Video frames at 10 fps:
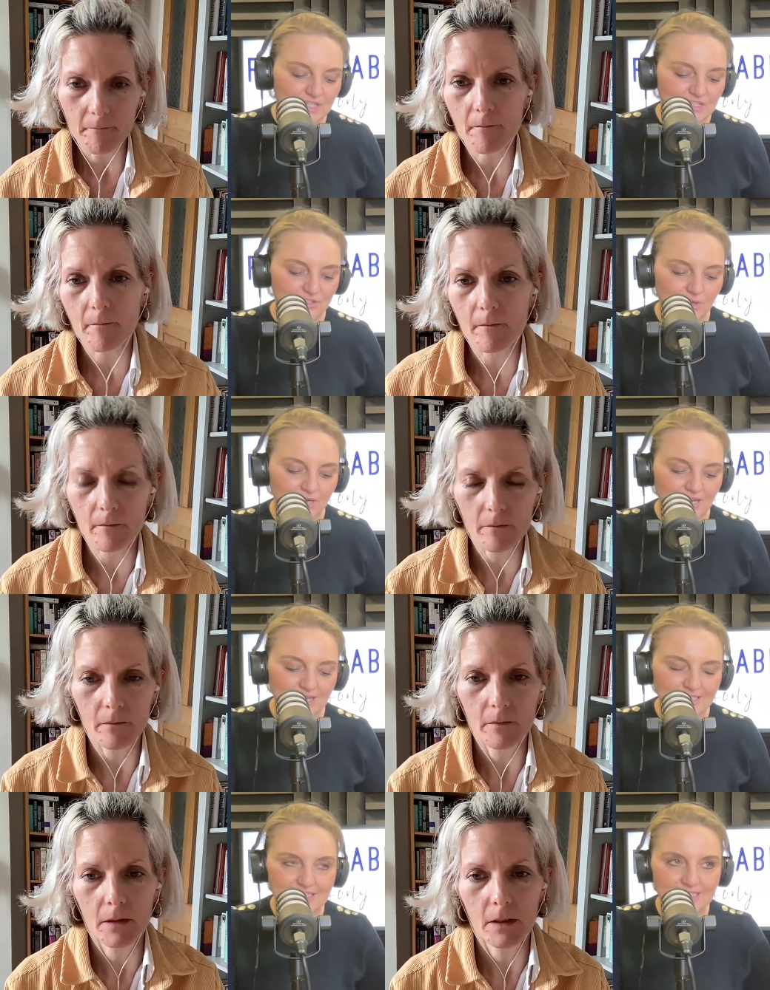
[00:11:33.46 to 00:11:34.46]
Speaker 1: so i
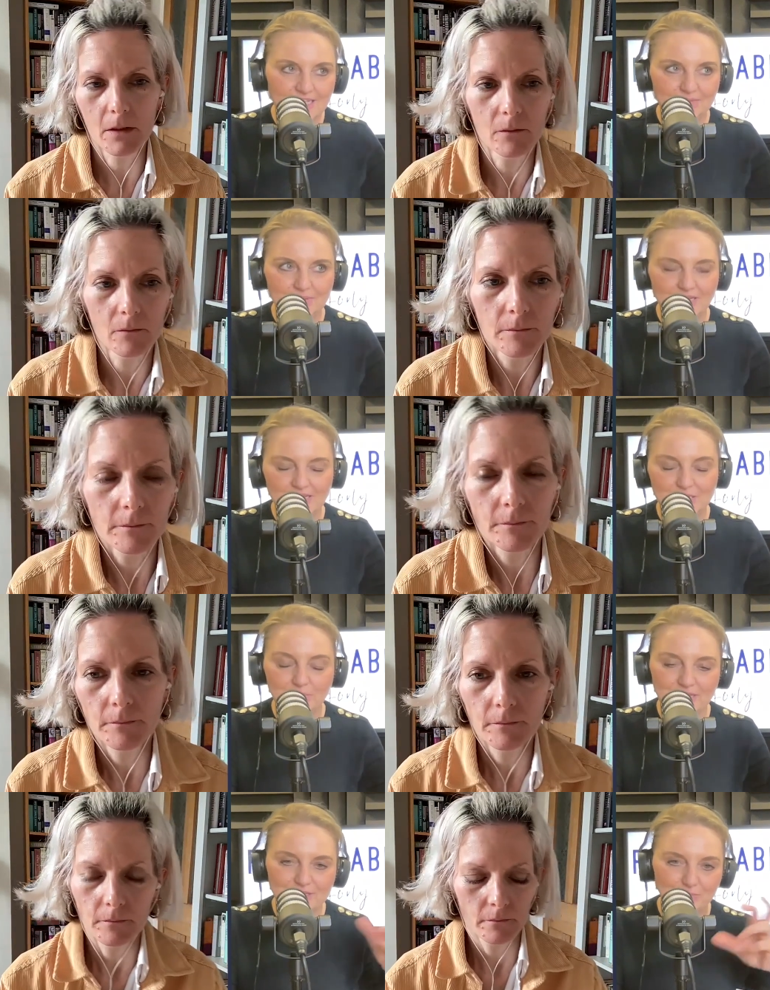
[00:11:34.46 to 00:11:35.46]
like to take my guests
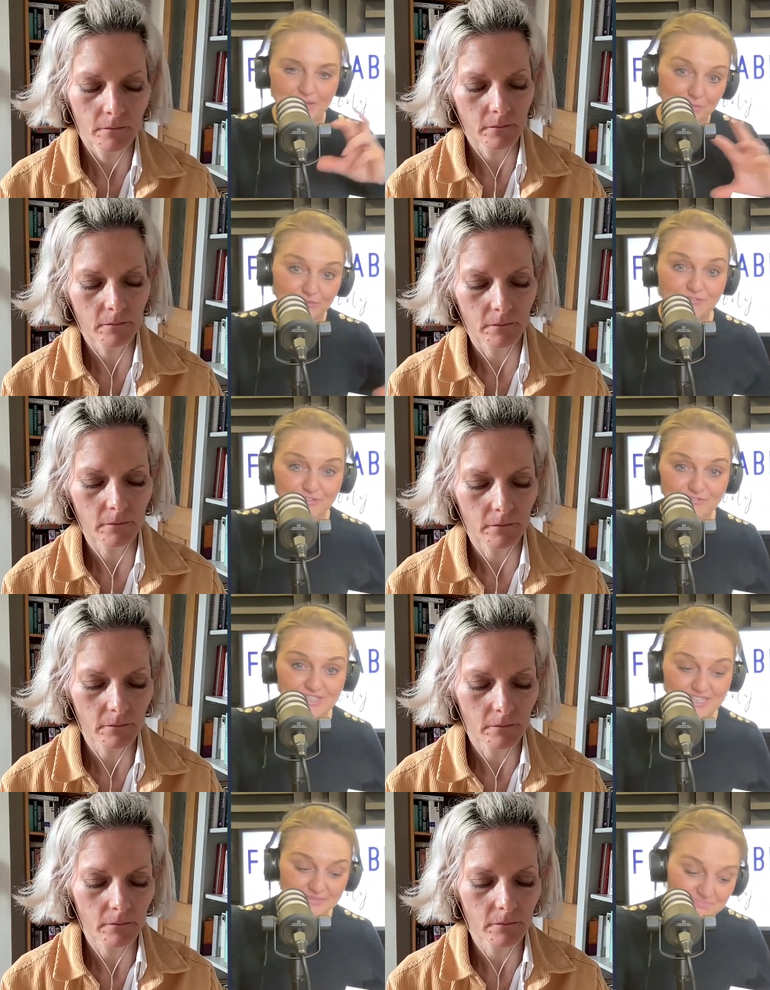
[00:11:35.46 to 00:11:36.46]
back to when they were
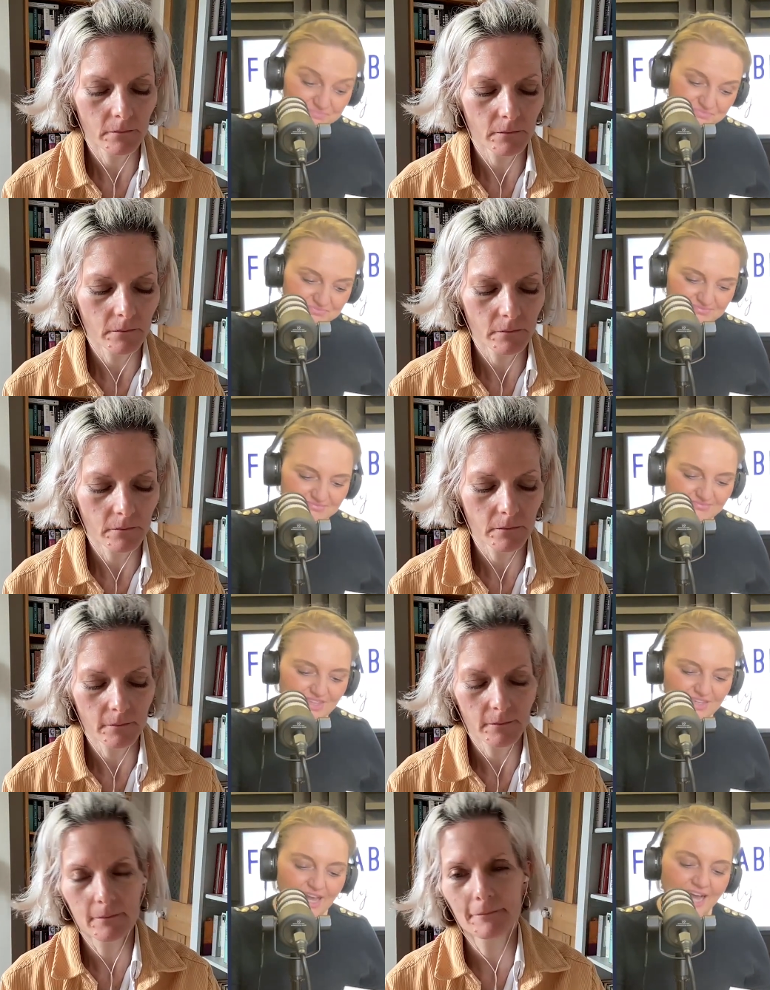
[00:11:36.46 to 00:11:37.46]
15
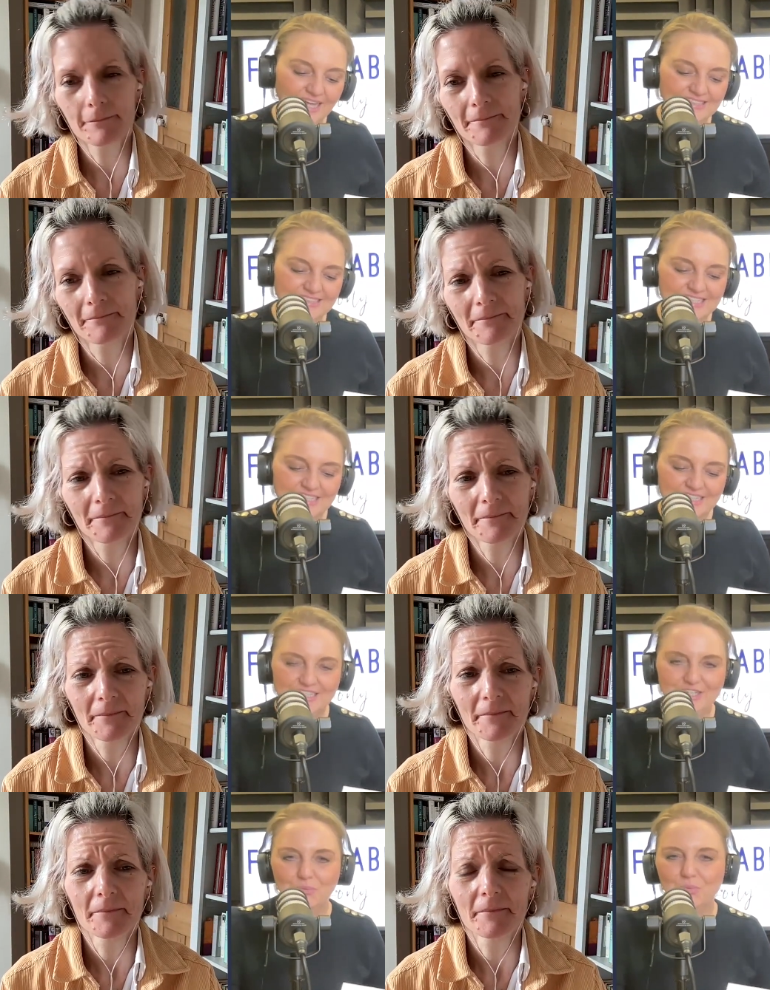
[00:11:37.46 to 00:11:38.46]
and hmm.
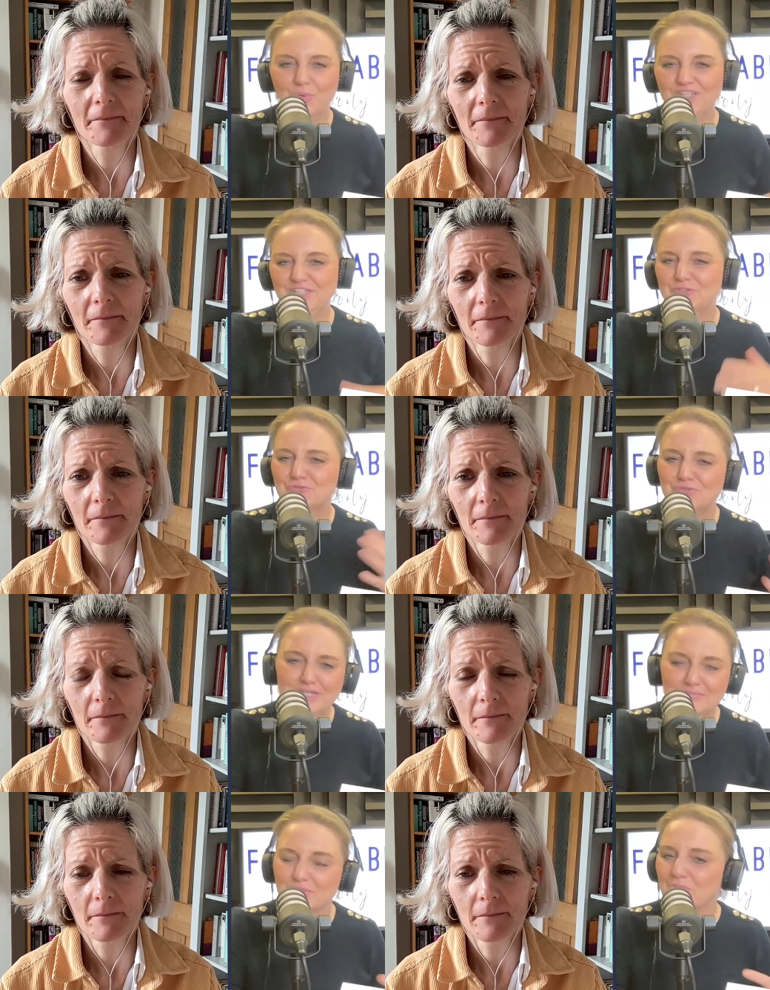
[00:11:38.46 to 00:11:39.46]
you know what are your
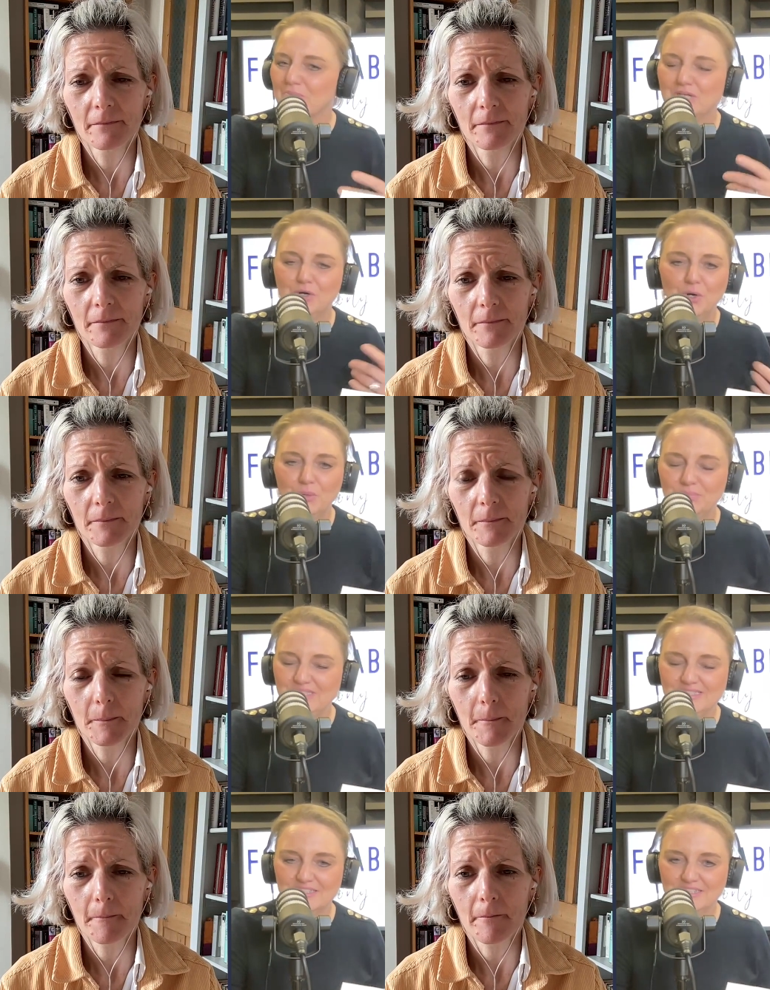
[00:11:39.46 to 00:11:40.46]
dreams what were your
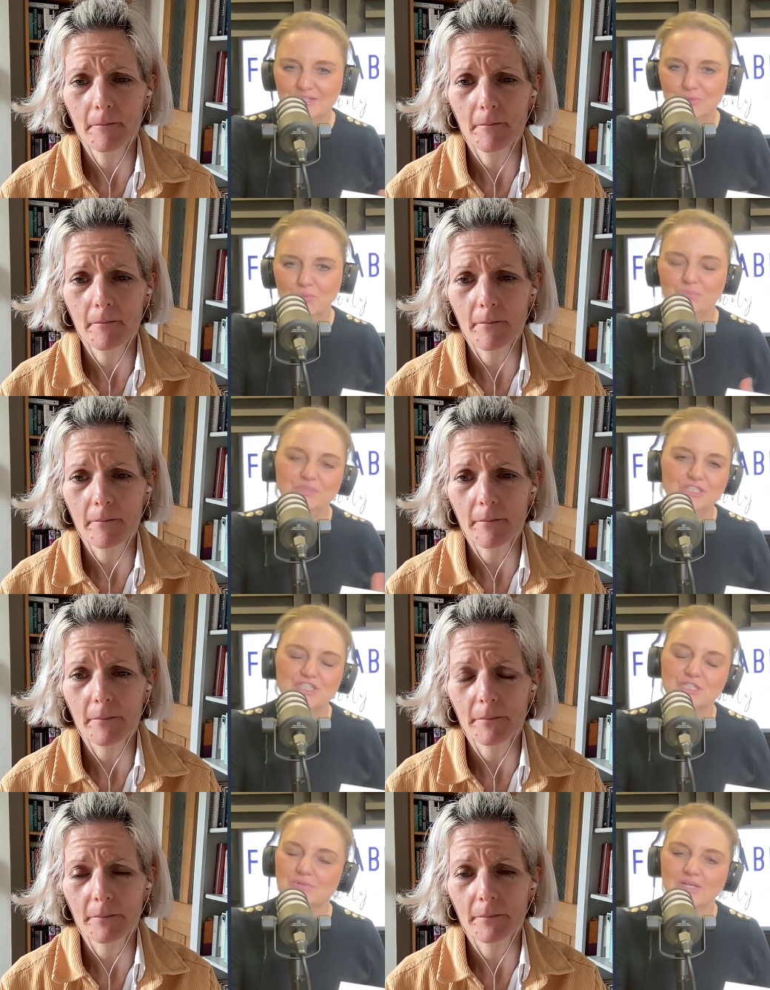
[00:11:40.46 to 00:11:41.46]
hobbies what were you
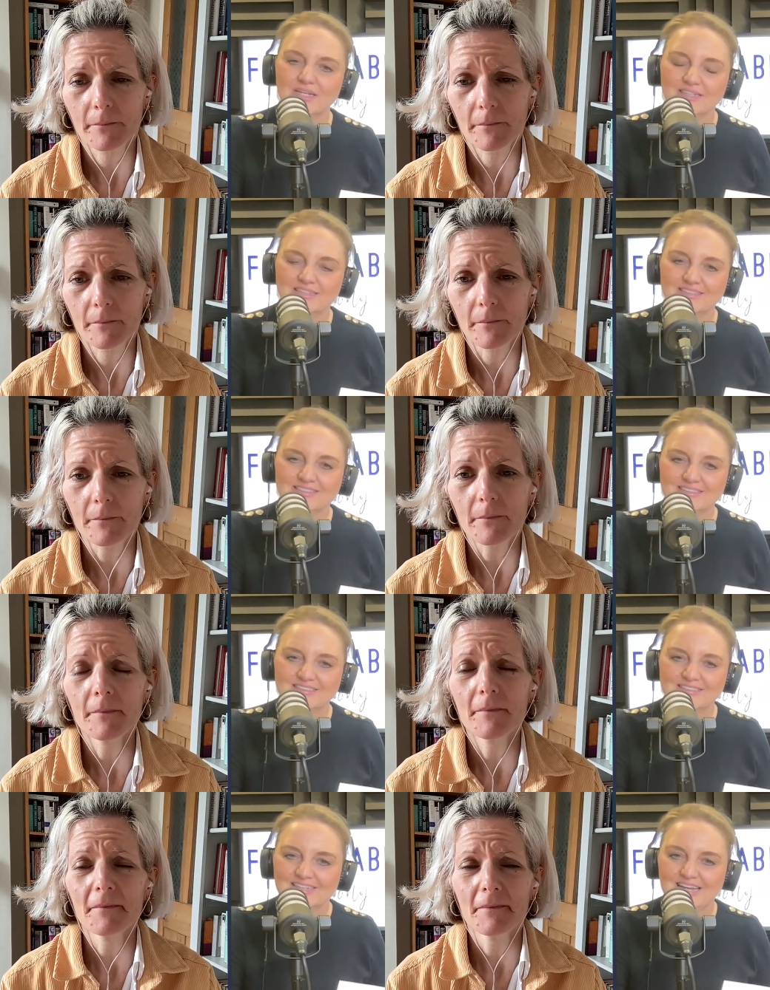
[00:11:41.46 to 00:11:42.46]
doing
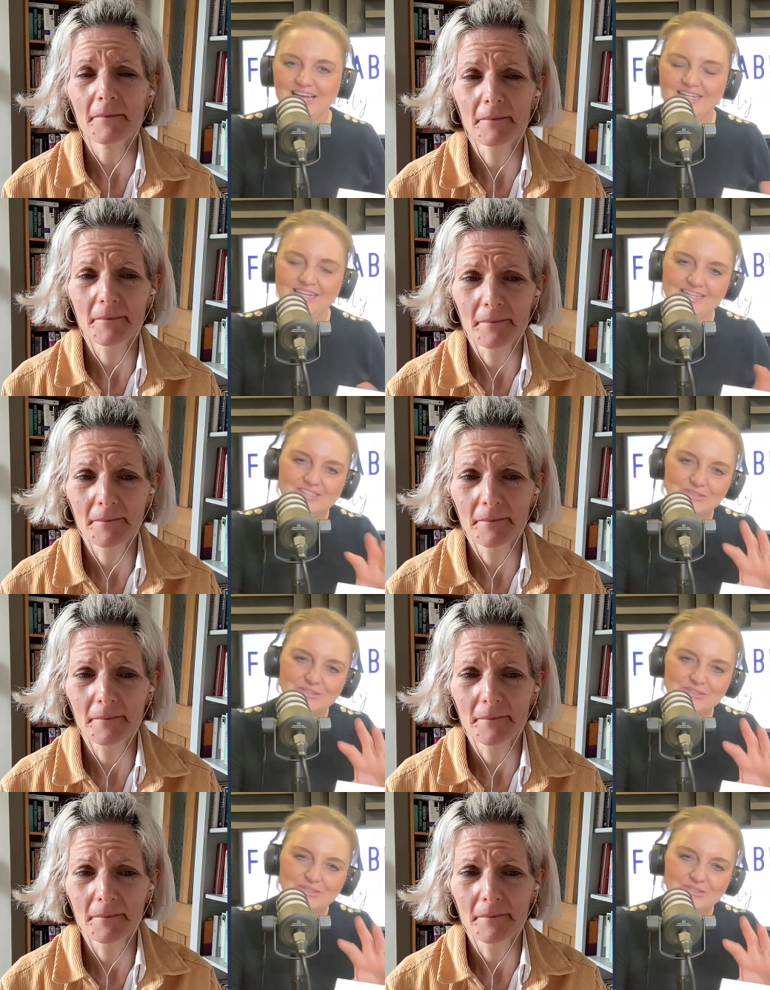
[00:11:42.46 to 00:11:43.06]
and then it